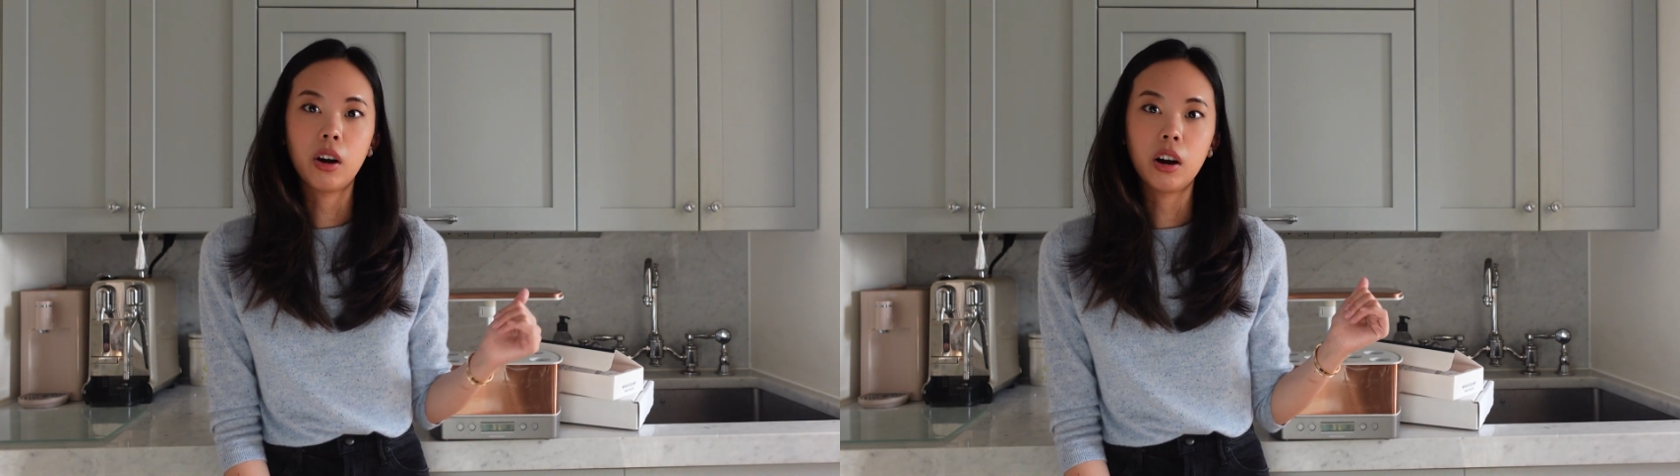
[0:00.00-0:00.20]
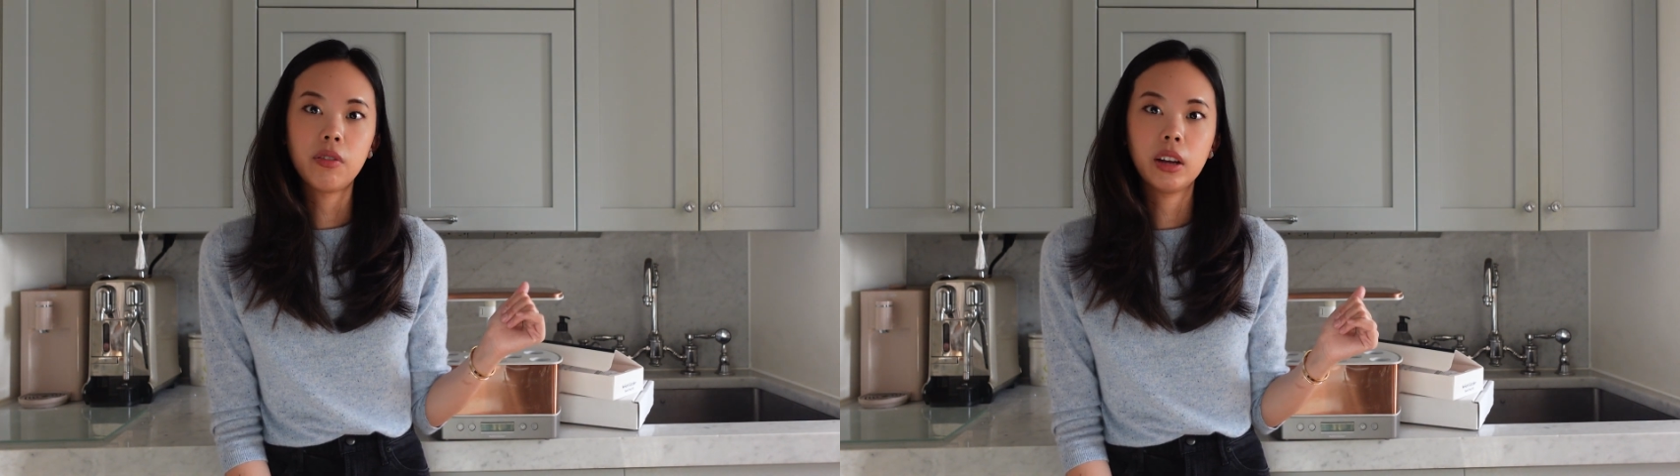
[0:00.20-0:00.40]

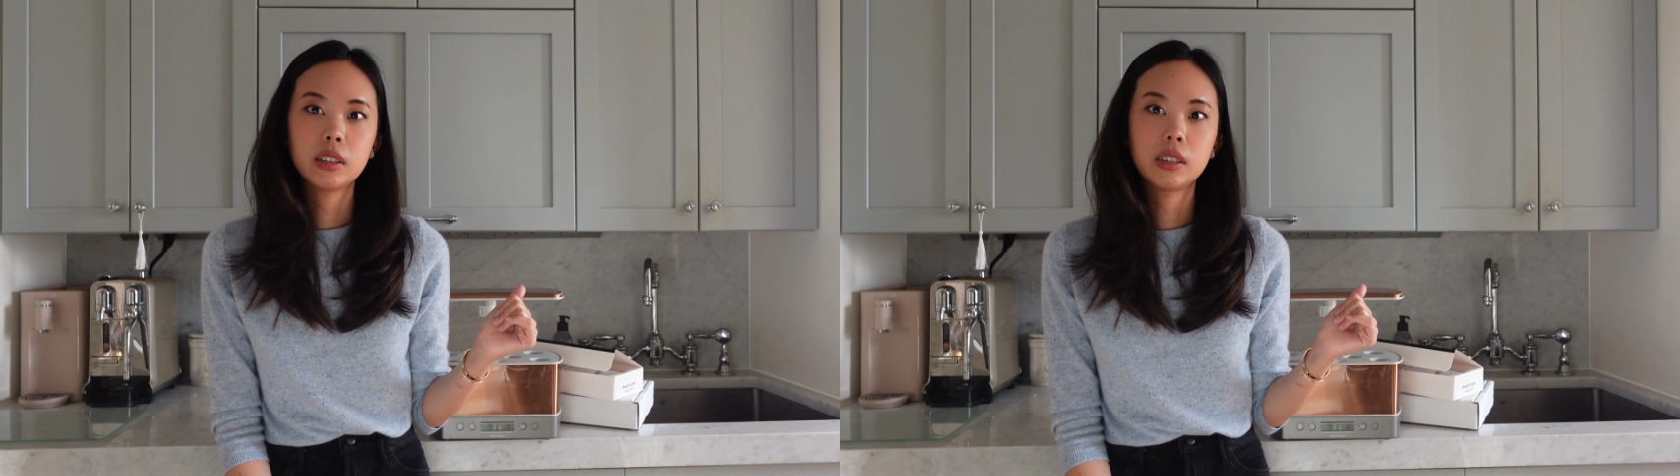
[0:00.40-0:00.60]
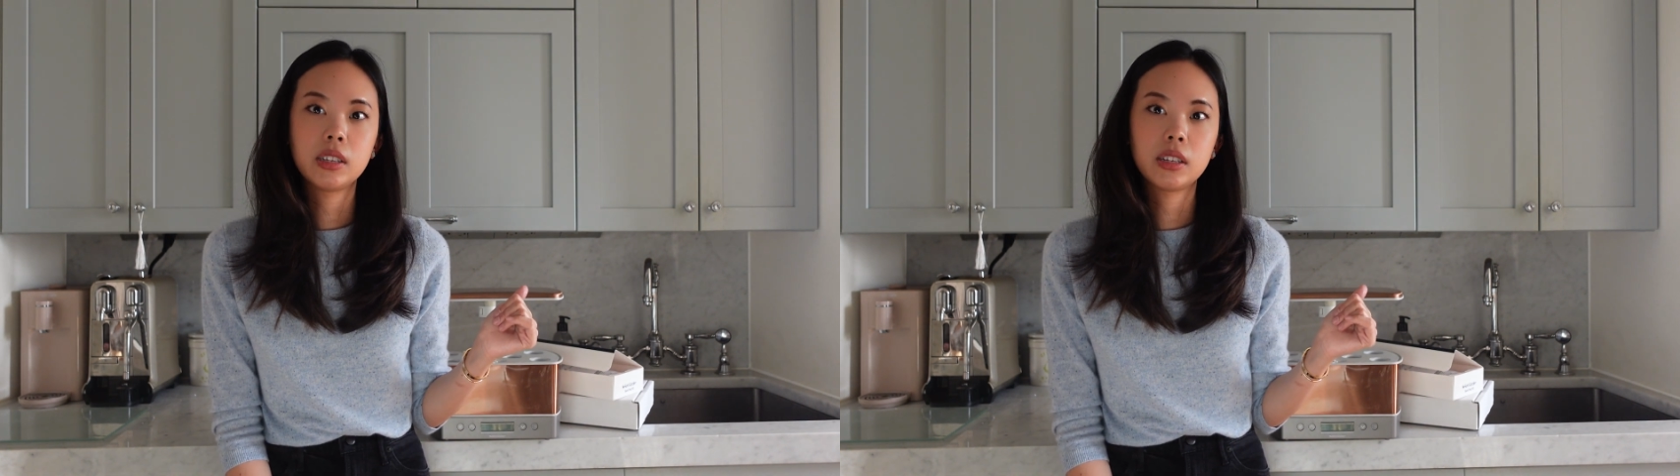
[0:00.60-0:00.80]

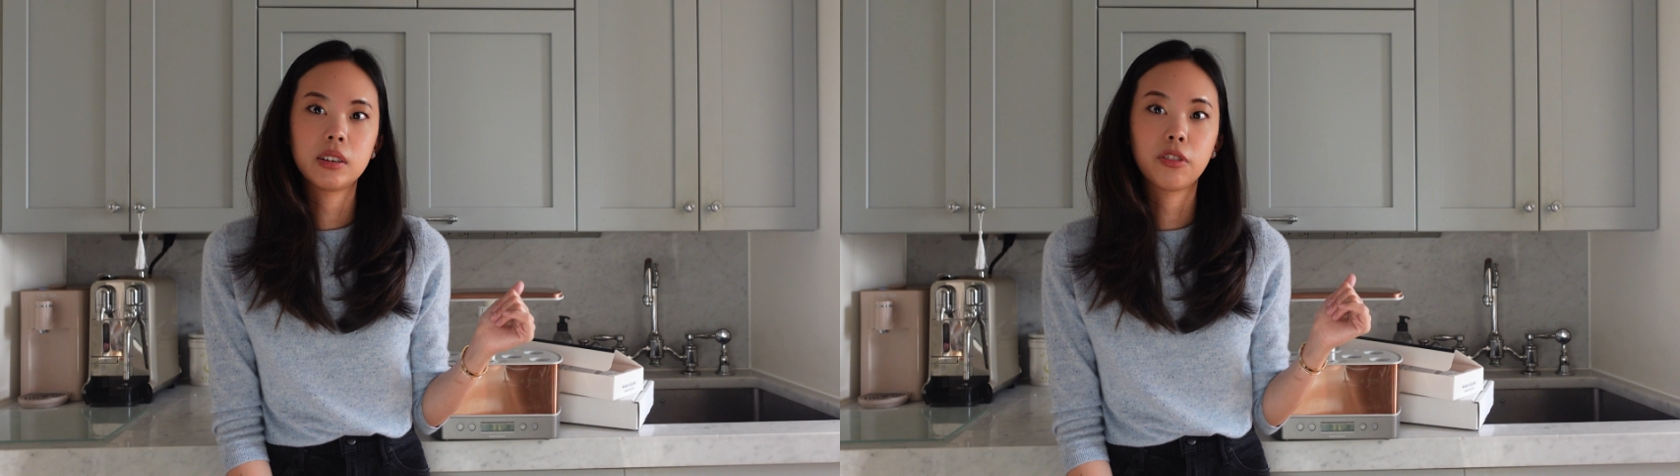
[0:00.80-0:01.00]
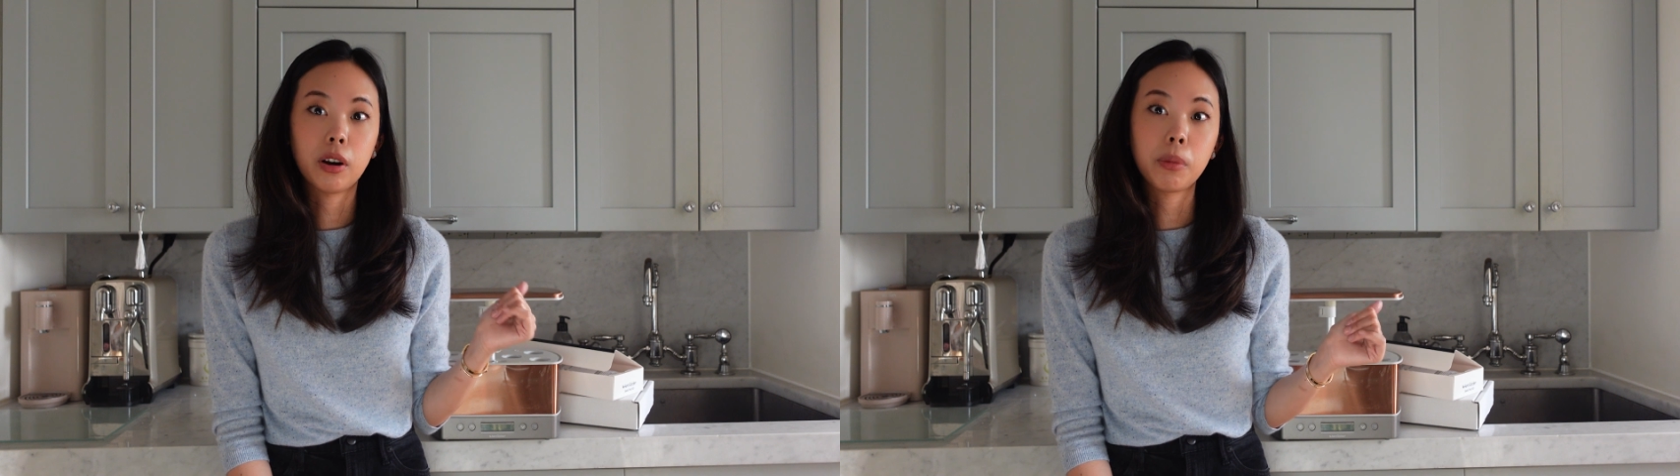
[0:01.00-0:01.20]
harvest
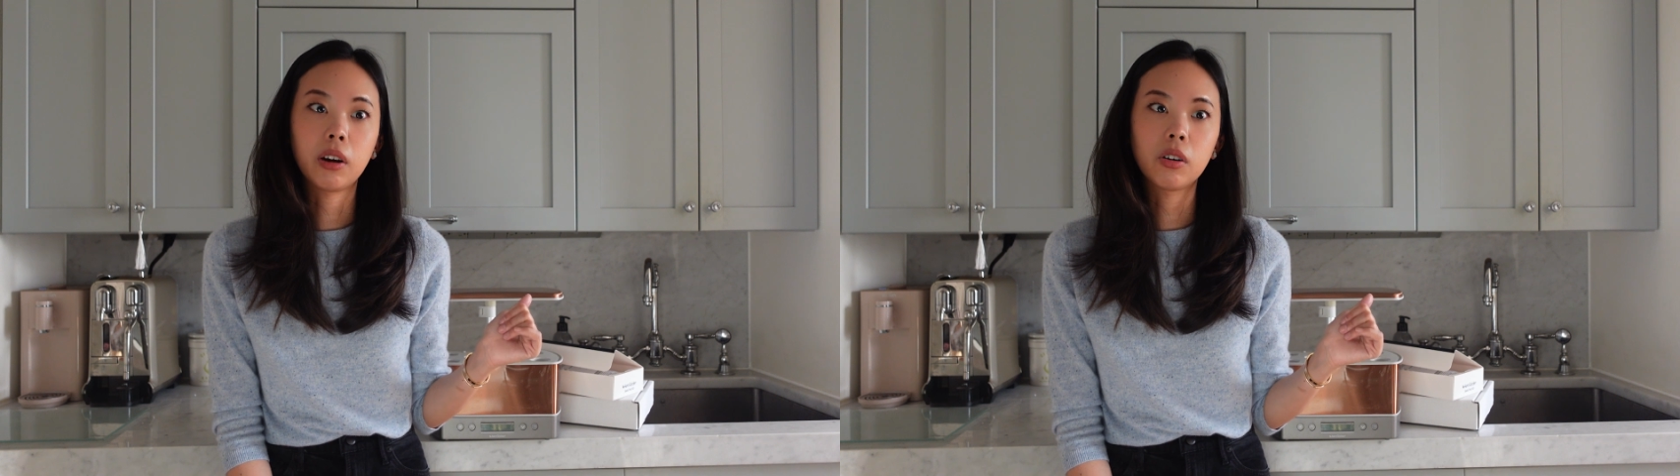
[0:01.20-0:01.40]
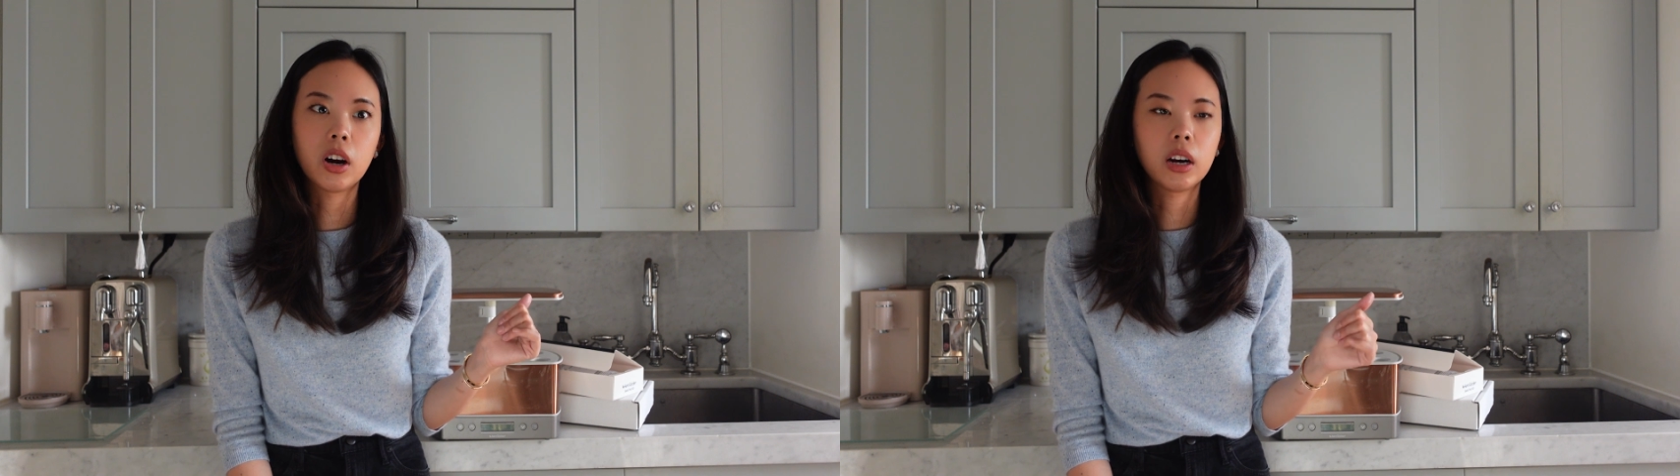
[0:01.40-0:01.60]
from
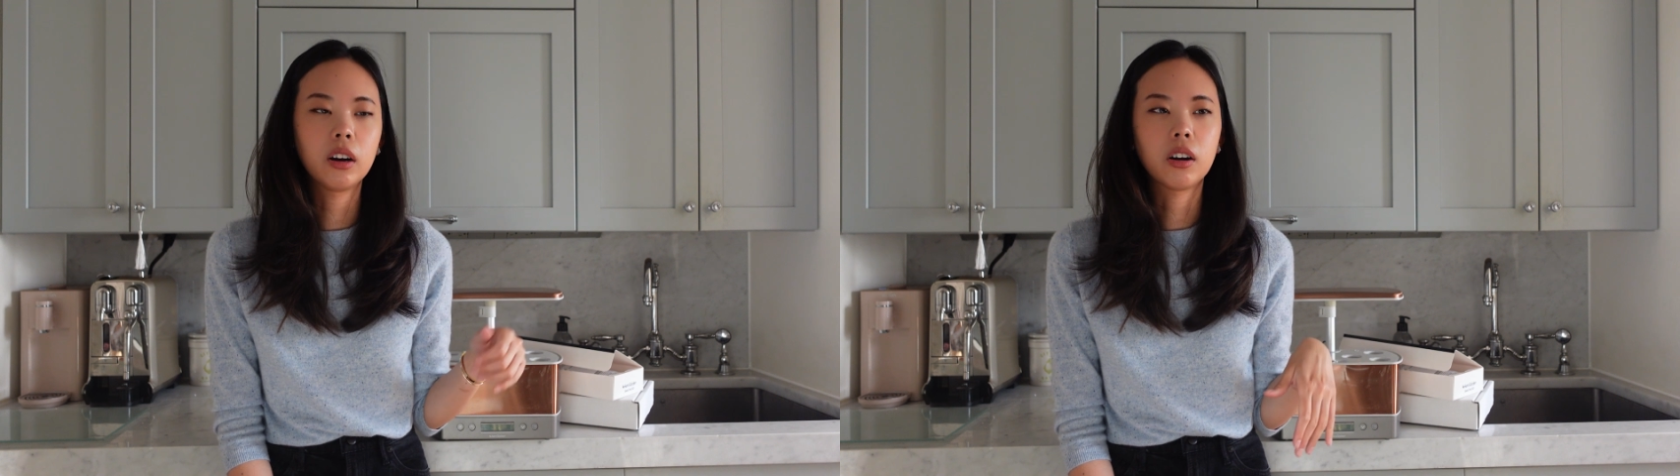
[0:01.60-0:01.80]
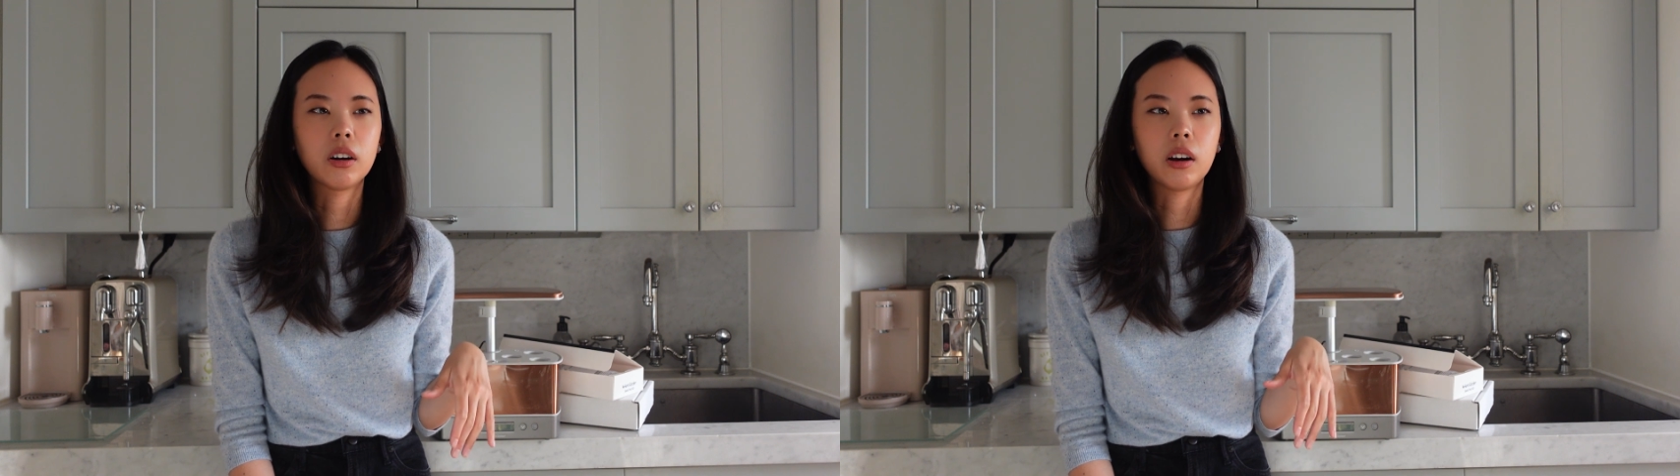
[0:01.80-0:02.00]
AEROGARDEN
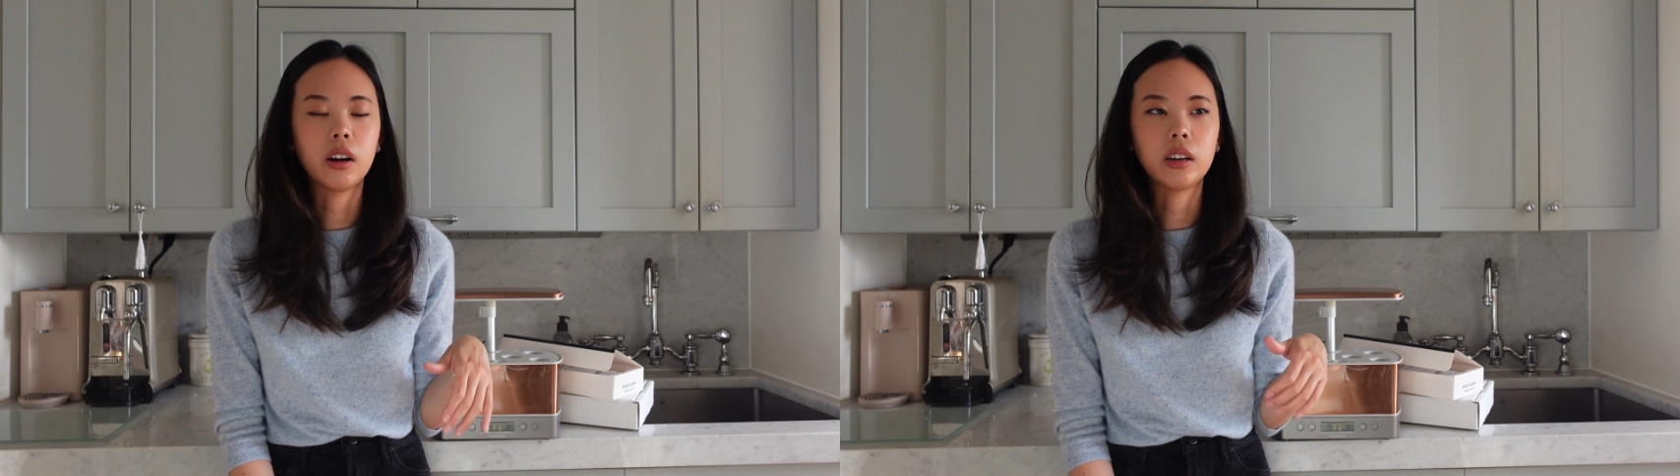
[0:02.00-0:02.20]
are,